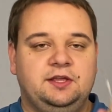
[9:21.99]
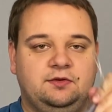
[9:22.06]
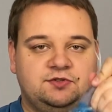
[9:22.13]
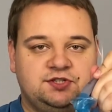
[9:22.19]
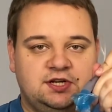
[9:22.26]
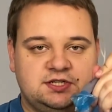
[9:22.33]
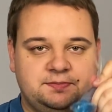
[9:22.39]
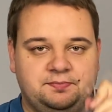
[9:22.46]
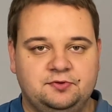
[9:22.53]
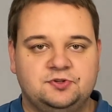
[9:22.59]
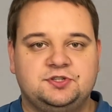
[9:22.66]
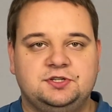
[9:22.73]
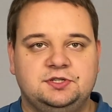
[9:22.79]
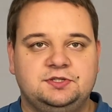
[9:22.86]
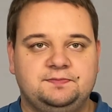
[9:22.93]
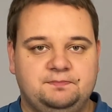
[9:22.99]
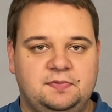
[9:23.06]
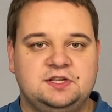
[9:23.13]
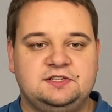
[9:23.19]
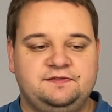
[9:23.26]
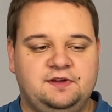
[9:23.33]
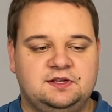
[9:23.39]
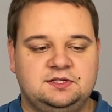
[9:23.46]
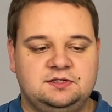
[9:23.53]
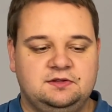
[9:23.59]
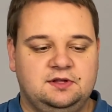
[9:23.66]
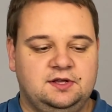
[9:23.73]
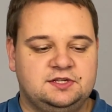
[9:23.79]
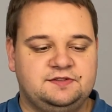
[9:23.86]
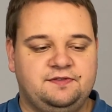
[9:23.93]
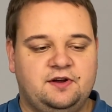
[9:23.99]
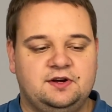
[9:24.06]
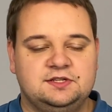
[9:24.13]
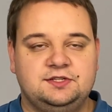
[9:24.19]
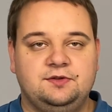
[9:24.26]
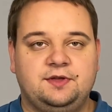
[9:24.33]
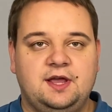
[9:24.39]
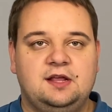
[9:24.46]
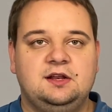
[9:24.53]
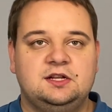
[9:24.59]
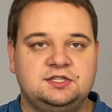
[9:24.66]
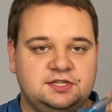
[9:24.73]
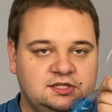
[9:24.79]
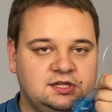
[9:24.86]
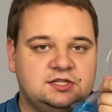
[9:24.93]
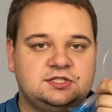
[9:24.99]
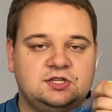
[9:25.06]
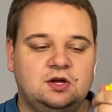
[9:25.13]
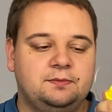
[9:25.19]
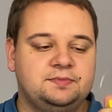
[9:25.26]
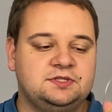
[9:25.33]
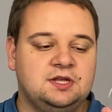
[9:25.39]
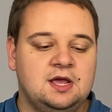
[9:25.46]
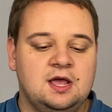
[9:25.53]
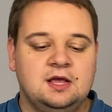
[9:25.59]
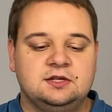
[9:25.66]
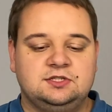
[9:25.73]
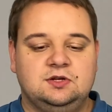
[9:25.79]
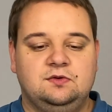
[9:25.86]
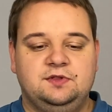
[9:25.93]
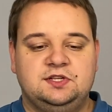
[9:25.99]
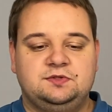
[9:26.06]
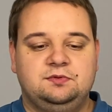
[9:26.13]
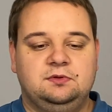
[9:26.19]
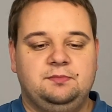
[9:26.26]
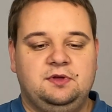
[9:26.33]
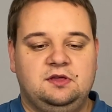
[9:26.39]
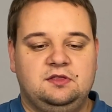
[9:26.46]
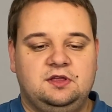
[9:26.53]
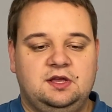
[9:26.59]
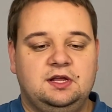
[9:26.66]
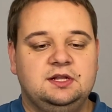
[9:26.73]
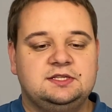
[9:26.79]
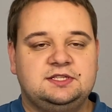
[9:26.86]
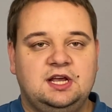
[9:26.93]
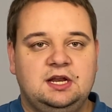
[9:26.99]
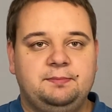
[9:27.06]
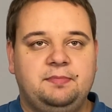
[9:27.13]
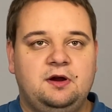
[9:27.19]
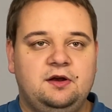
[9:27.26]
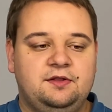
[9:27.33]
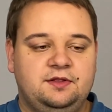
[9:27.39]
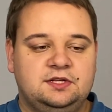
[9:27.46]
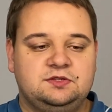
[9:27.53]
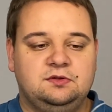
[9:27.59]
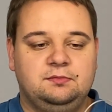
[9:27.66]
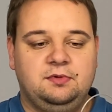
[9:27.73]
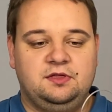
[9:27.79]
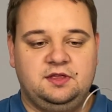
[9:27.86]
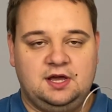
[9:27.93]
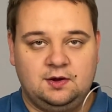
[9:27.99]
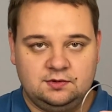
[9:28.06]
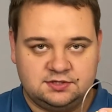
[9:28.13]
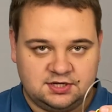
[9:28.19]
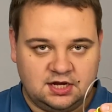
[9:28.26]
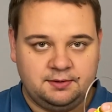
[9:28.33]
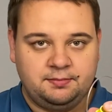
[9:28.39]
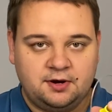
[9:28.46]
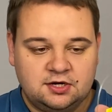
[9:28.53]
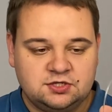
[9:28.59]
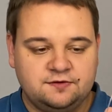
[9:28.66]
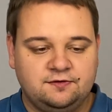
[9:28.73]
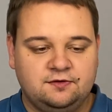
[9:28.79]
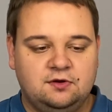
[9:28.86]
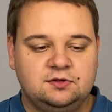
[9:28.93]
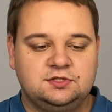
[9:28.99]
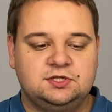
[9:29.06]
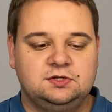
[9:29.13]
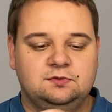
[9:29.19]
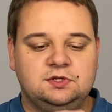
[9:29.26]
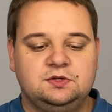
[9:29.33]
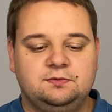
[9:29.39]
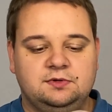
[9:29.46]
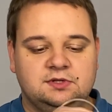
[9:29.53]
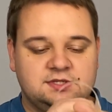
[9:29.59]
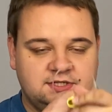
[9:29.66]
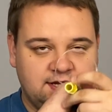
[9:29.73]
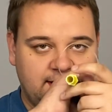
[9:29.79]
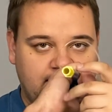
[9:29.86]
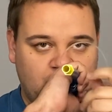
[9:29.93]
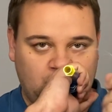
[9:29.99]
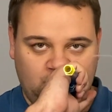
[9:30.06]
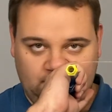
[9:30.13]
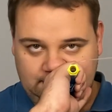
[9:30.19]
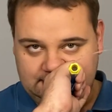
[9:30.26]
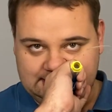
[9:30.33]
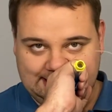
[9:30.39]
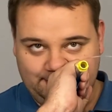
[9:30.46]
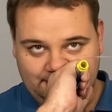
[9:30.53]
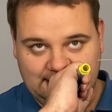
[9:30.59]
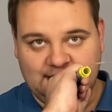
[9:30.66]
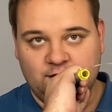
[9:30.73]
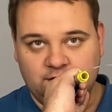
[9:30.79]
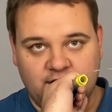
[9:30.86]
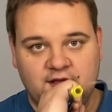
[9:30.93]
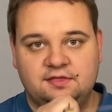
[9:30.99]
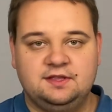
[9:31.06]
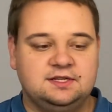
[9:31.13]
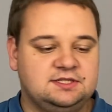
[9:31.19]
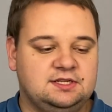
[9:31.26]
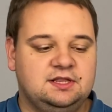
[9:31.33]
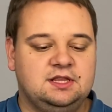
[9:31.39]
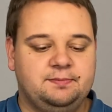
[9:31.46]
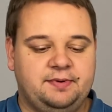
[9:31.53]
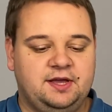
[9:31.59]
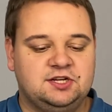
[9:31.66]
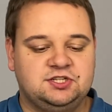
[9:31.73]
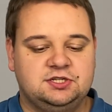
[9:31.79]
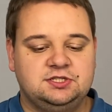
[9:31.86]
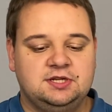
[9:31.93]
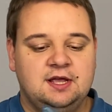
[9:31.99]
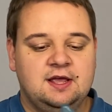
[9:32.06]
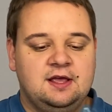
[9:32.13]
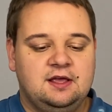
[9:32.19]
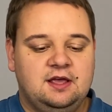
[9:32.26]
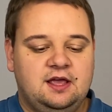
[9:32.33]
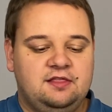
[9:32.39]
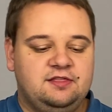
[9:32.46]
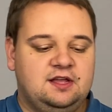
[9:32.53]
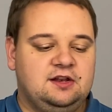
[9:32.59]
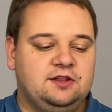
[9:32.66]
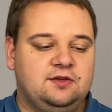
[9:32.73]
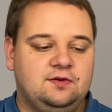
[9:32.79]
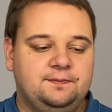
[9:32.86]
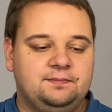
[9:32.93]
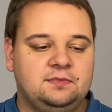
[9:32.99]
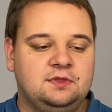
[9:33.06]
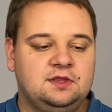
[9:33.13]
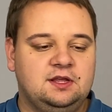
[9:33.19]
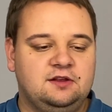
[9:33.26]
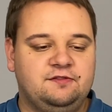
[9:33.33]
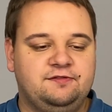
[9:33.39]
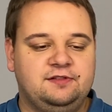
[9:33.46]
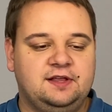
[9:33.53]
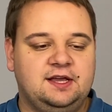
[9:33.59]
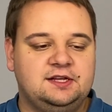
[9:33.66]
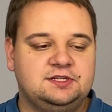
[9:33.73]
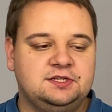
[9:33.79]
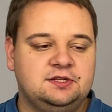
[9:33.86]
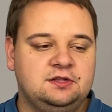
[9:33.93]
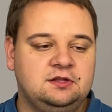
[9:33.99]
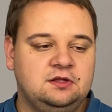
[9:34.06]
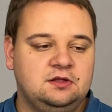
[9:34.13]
you just push it as far as you can until it stops. So this will be the inside part. This will be the outside part, of course. So it will stay somehow like this in the patient. And then you inflate